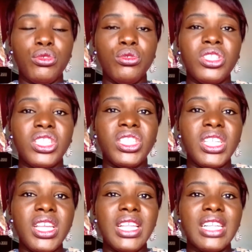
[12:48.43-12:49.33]
to
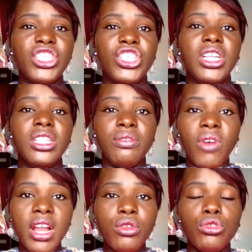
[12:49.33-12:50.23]
see that she is
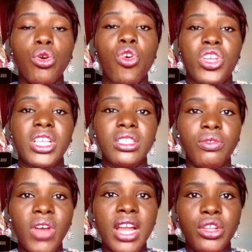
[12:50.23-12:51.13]
valued or he is
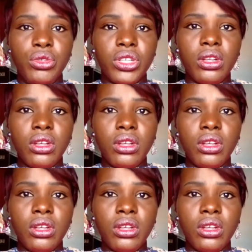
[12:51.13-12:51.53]
valued.